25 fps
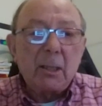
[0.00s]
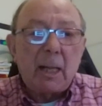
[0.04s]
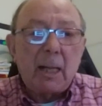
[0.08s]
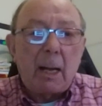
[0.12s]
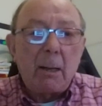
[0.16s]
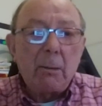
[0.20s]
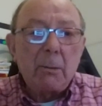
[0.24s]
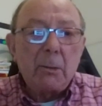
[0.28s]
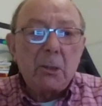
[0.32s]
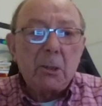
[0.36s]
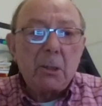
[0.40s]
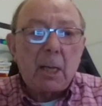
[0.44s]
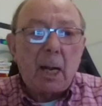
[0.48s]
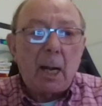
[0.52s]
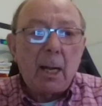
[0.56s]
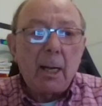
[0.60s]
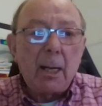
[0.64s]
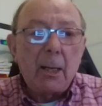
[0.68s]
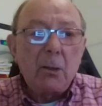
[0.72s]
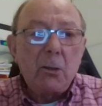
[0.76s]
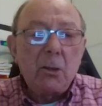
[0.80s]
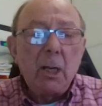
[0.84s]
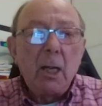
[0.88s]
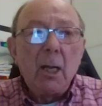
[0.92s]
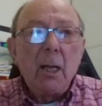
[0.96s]
at that
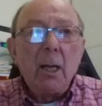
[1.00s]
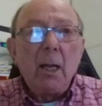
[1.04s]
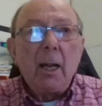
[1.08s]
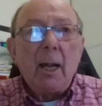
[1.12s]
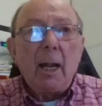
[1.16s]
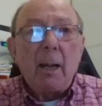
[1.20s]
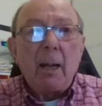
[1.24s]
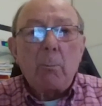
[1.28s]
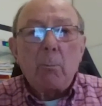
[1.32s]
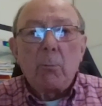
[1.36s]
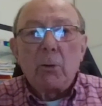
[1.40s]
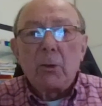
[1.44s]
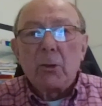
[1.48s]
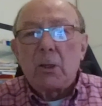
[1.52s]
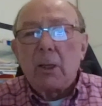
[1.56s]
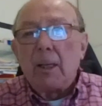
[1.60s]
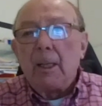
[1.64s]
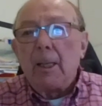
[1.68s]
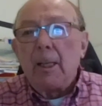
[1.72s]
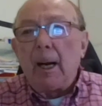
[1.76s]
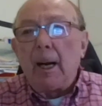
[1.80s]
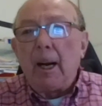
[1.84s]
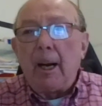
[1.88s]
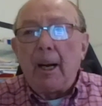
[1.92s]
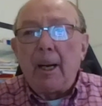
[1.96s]
stage. It was
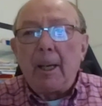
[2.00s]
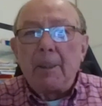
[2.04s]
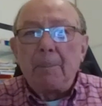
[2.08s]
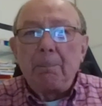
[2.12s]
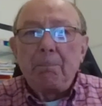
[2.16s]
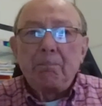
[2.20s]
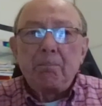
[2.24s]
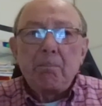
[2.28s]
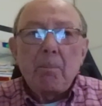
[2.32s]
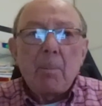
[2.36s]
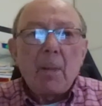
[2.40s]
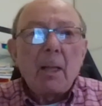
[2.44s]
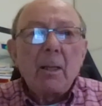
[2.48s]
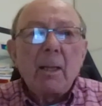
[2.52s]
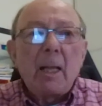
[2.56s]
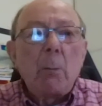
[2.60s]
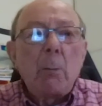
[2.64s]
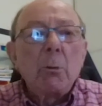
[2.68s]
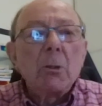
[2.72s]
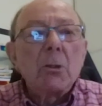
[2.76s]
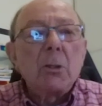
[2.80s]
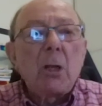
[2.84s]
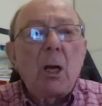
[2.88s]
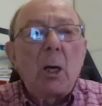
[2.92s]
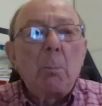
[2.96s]

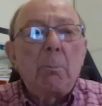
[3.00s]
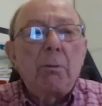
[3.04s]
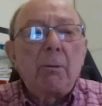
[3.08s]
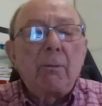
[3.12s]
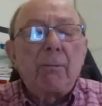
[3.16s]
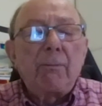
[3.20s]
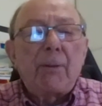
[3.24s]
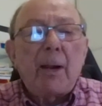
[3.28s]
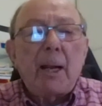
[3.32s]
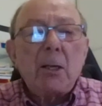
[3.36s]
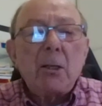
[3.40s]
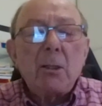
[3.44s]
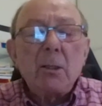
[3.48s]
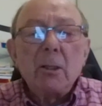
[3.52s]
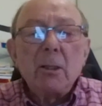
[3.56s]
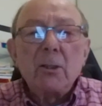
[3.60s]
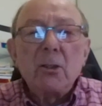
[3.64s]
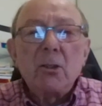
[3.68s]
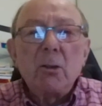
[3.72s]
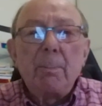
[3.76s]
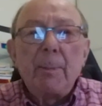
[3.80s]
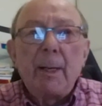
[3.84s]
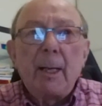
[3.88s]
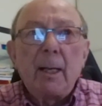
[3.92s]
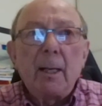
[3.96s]
there was no
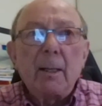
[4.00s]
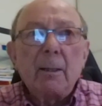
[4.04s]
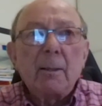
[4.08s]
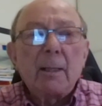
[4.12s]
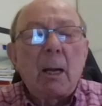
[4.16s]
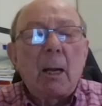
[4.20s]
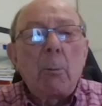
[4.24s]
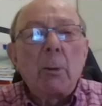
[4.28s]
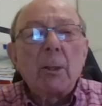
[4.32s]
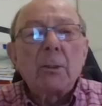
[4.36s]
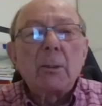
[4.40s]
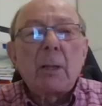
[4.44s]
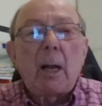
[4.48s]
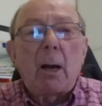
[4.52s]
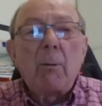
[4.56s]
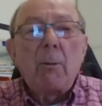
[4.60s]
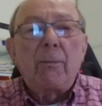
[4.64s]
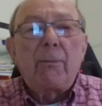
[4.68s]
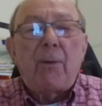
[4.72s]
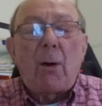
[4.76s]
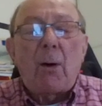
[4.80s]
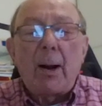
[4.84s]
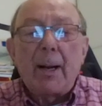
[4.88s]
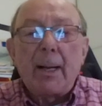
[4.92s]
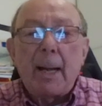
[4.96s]
professionalism in it. There were no
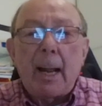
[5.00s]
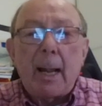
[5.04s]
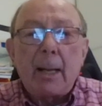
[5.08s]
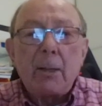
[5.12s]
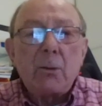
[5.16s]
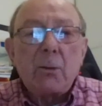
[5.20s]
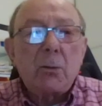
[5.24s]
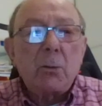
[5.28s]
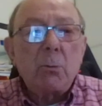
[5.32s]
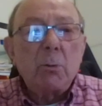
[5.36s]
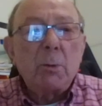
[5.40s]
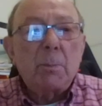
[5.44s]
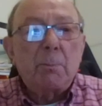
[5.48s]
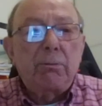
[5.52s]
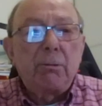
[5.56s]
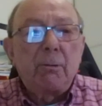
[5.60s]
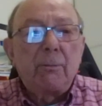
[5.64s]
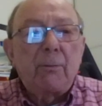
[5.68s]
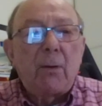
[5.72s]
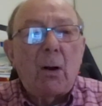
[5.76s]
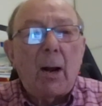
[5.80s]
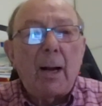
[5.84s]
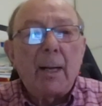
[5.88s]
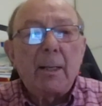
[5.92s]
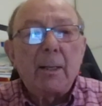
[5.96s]
financials
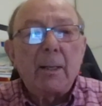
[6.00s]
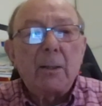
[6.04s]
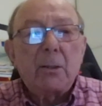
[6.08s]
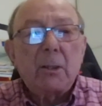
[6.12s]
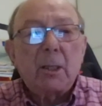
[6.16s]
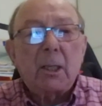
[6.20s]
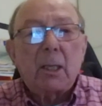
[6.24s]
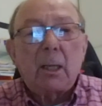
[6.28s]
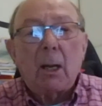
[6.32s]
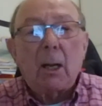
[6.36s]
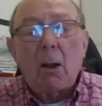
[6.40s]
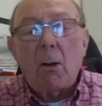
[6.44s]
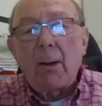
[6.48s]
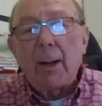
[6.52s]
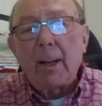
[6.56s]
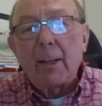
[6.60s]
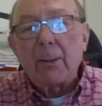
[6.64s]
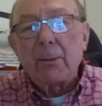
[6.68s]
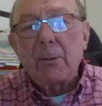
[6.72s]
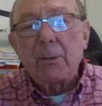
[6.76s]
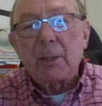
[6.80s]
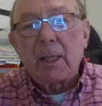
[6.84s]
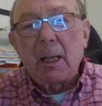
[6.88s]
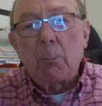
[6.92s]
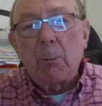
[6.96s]
provided to
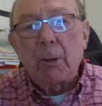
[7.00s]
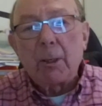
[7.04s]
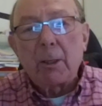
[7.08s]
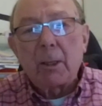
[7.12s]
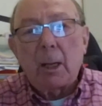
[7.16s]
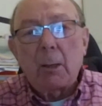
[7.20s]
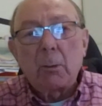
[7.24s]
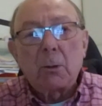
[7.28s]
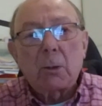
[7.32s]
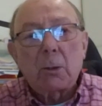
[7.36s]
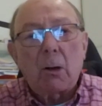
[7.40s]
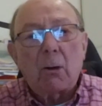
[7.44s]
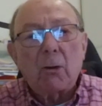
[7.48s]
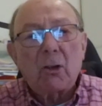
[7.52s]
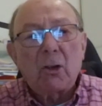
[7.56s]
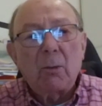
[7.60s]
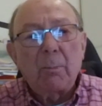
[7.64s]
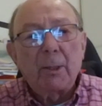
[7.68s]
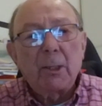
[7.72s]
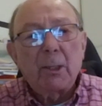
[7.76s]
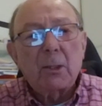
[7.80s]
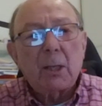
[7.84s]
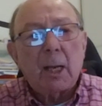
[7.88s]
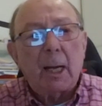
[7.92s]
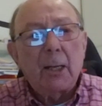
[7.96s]
clients. There were no
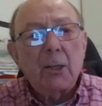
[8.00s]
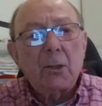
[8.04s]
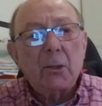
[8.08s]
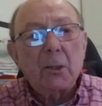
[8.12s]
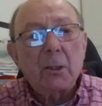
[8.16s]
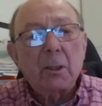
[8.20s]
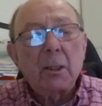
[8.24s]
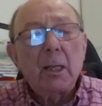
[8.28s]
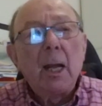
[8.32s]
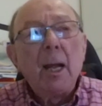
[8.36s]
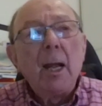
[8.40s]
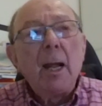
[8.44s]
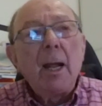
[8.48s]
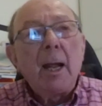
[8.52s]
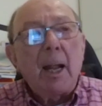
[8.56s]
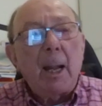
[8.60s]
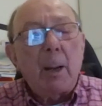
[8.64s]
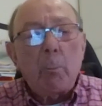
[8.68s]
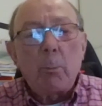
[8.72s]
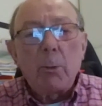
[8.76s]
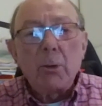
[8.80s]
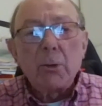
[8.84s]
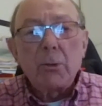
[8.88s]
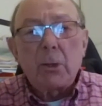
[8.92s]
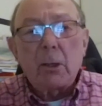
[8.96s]
documentation.
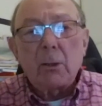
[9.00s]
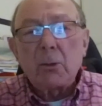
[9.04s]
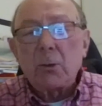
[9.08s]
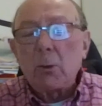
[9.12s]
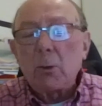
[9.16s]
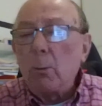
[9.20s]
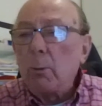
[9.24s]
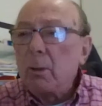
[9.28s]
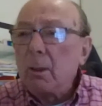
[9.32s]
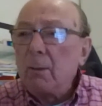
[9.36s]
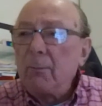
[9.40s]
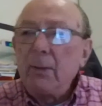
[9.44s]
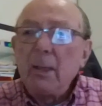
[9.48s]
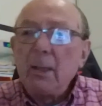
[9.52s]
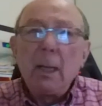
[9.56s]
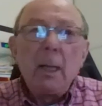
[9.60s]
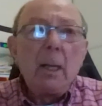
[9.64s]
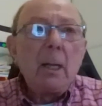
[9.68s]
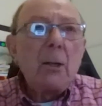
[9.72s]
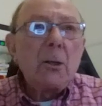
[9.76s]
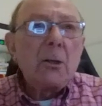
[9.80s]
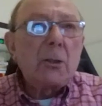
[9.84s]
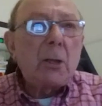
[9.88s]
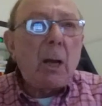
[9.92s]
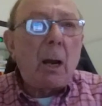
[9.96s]
It was a sort of
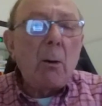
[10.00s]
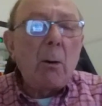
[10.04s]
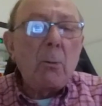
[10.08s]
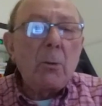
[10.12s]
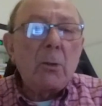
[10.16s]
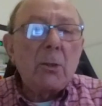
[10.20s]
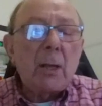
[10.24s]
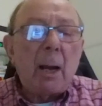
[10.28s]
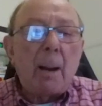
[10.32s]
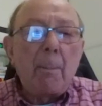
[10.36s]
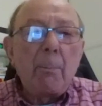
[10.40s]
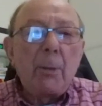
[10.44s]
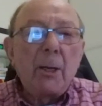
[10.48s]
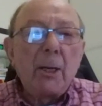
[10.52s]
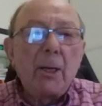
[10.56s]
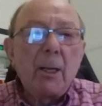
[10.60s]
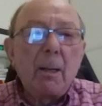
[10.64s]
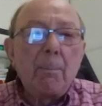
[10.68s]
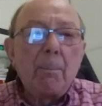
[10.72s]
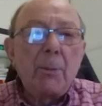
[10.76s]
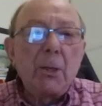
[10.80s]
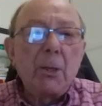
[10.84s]
show somebody a